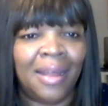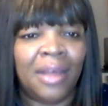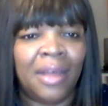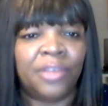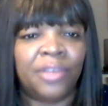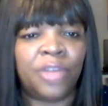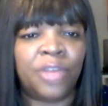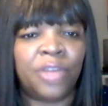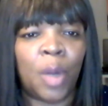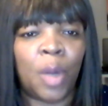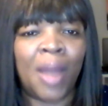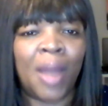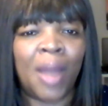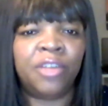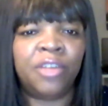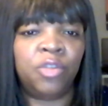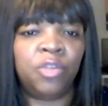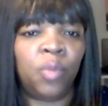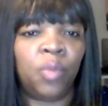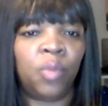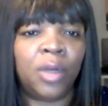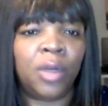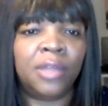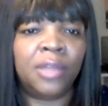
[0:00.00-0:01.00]
So I
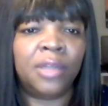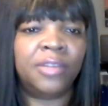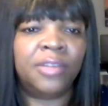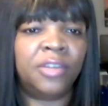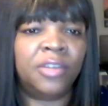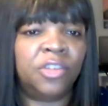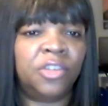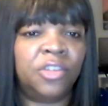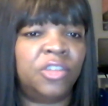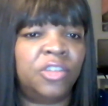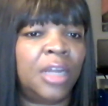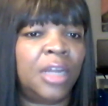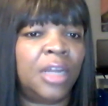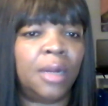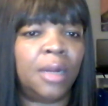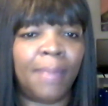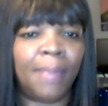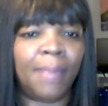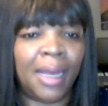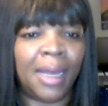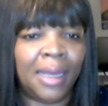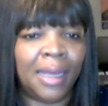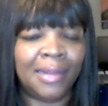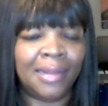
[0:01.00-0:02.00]
just wanted to share
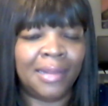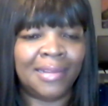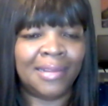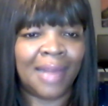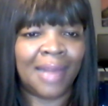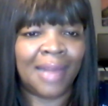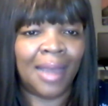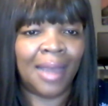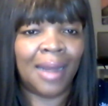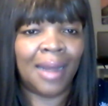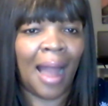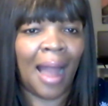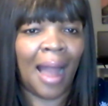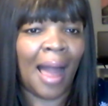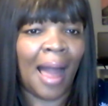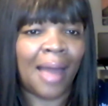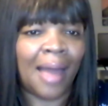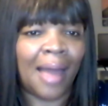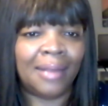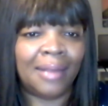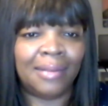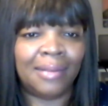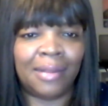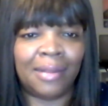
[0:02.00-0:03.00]
my insight
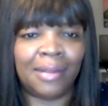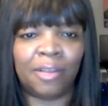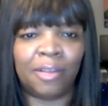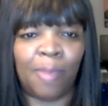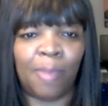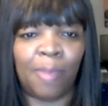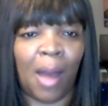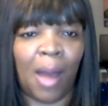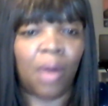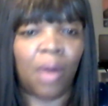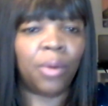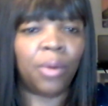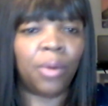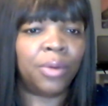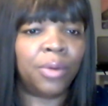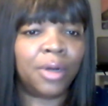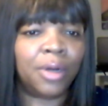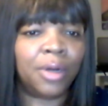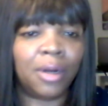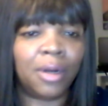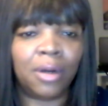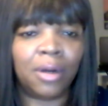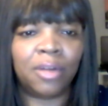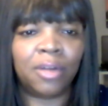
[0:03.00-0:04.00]
as a spa
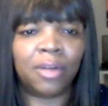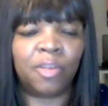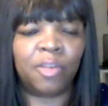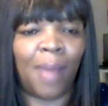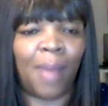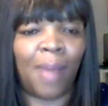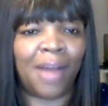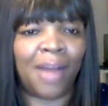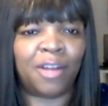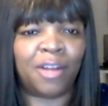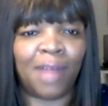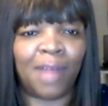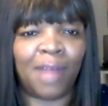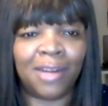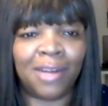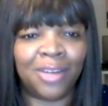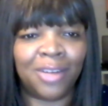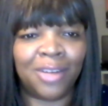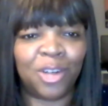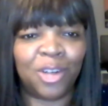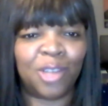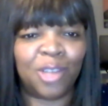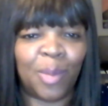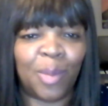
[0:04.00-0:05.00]
owner, spa
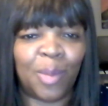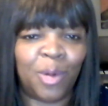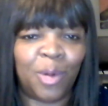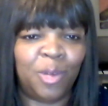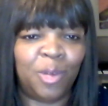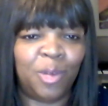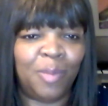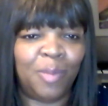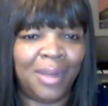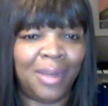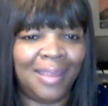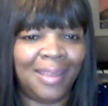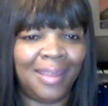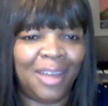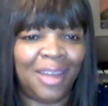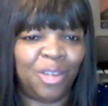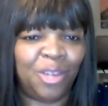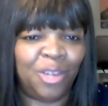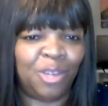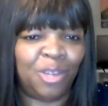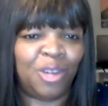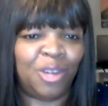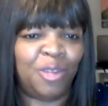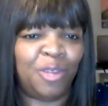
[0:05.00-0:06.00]
director, someone who's been in the
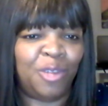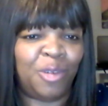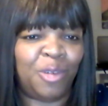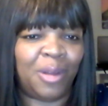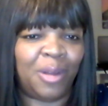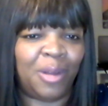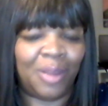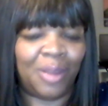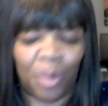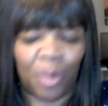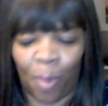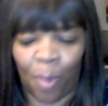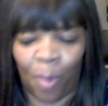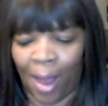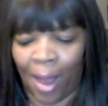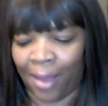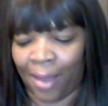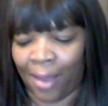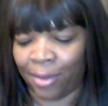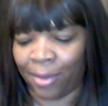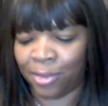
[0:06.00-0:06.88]
industry for a little while.